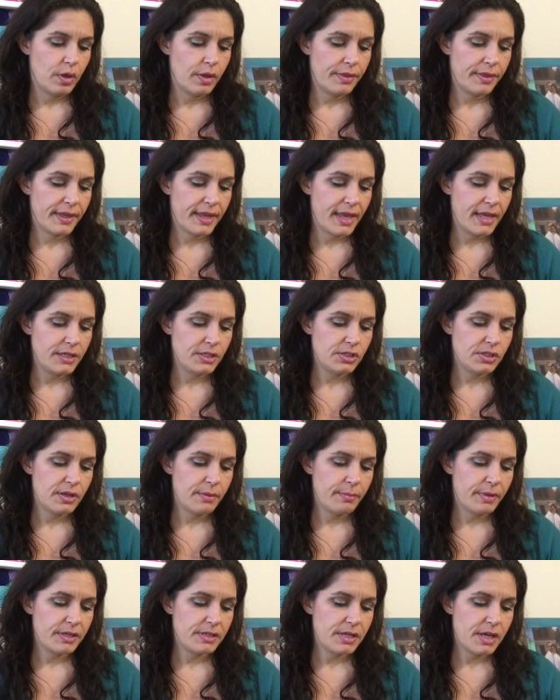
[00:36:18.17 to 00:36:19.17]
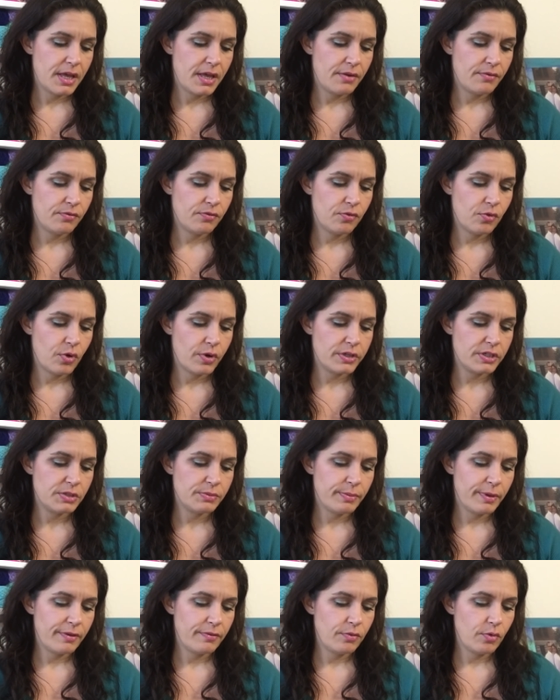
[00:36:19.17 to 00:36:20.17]
The gauge is 10 by 10, 4
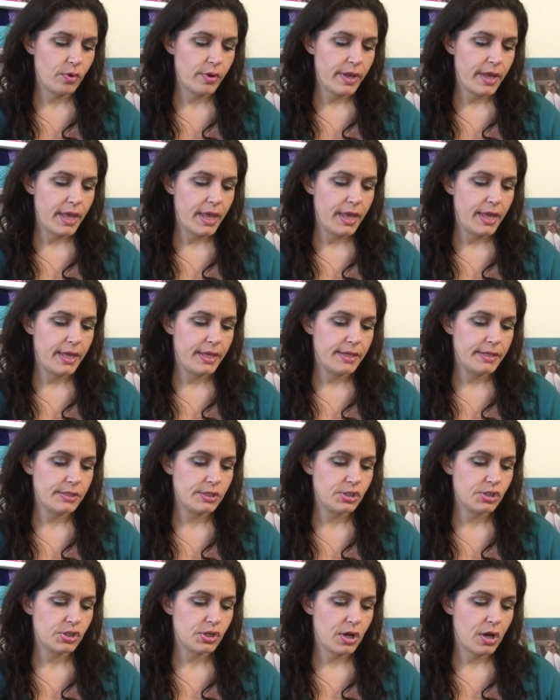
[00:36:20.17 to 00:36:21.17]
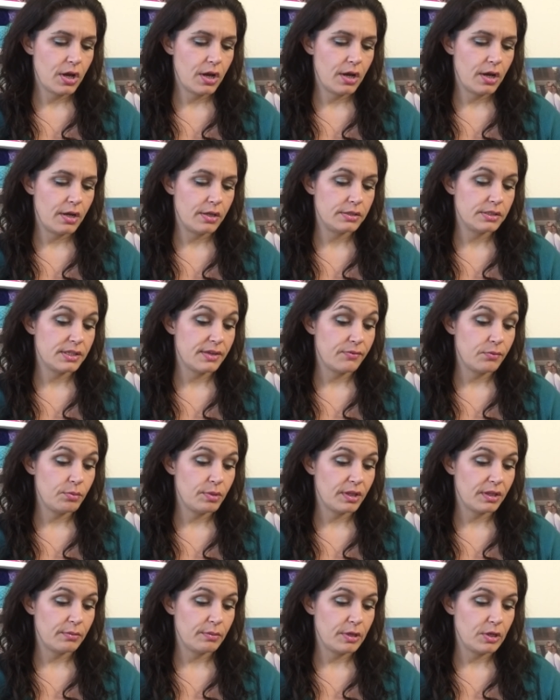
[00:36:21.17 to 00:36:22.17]
inch by 4 inch on 7
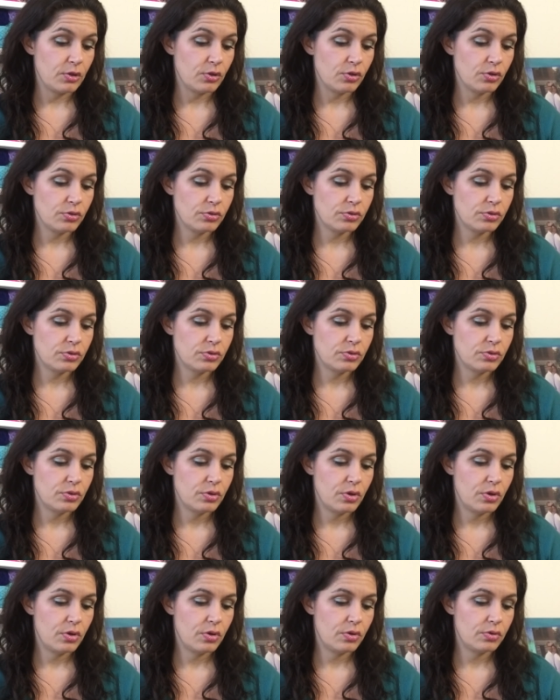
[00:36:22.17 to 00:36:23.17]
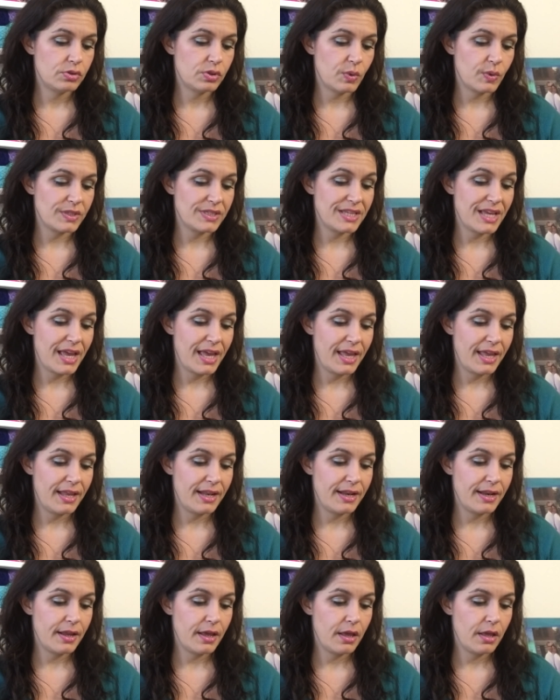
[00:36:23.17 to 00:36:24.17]
millimeters. So
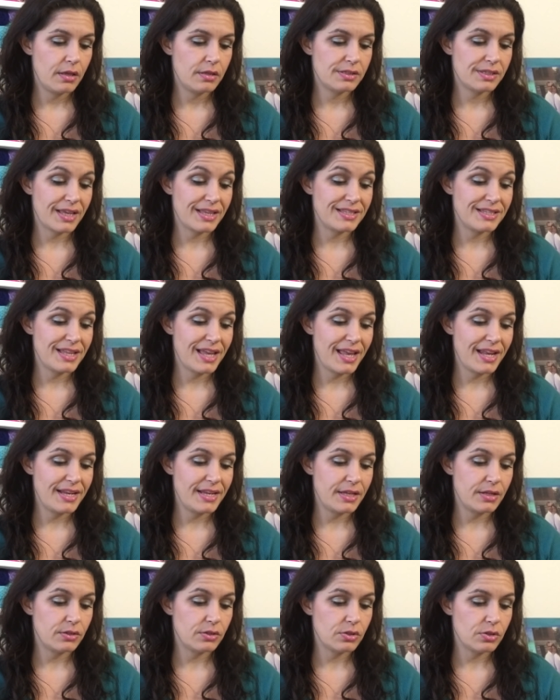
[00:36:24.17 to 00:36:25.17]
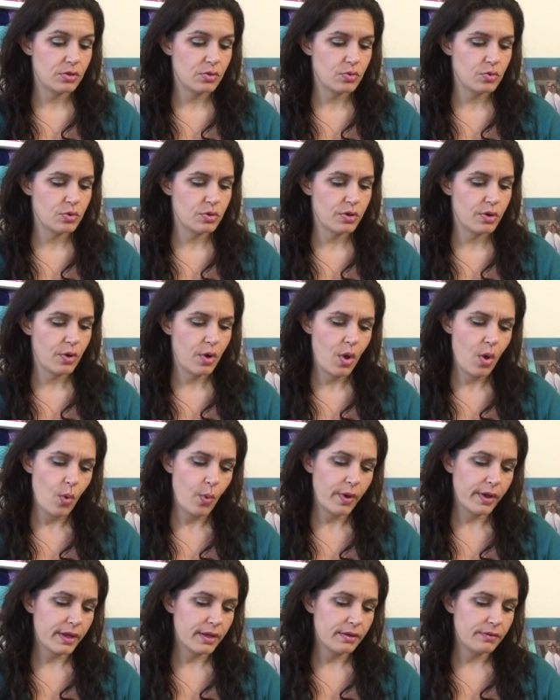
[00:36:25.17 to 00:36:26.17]
a size 10 needle, or
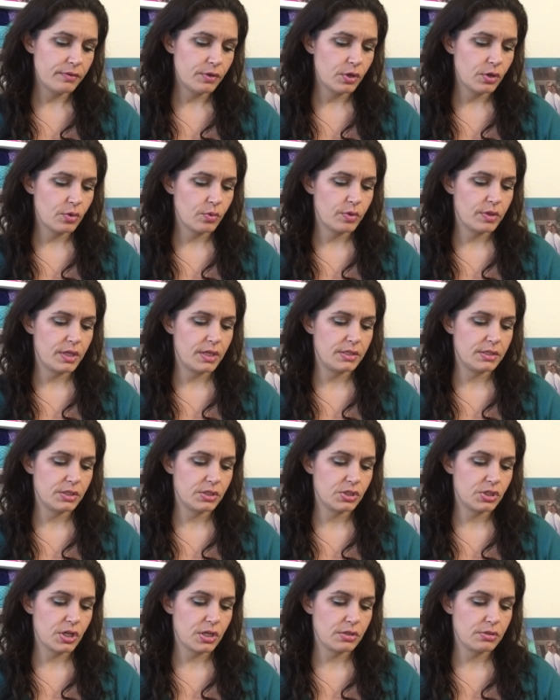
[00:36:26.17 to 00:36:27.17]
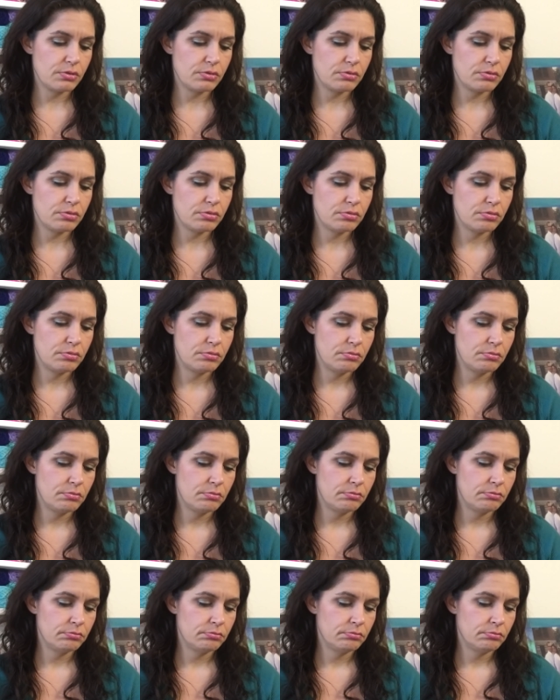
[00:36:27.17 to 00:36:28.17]
what kind of hook would they suggest?
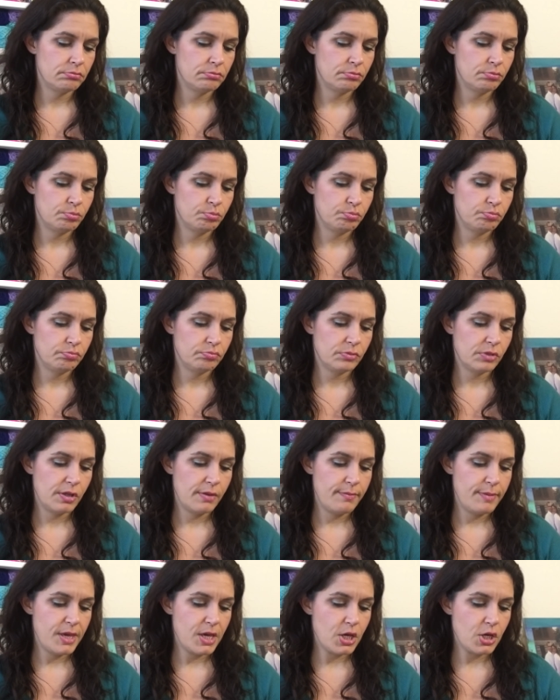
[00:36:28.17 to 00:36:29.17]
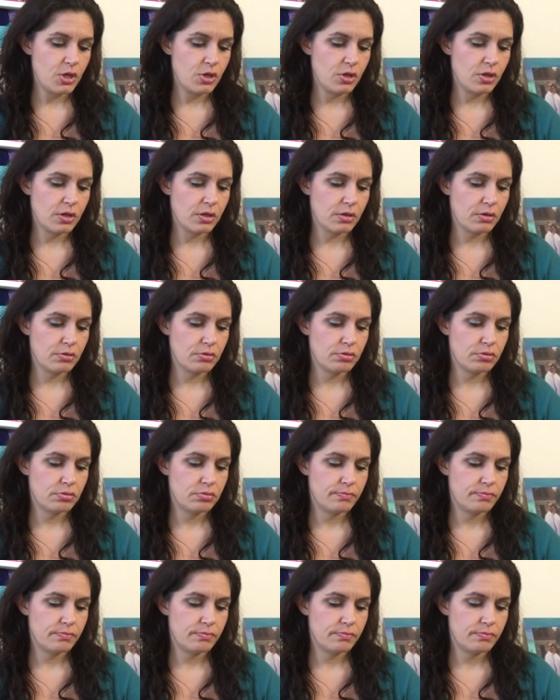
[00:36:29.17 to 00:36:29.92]
Give me a hook.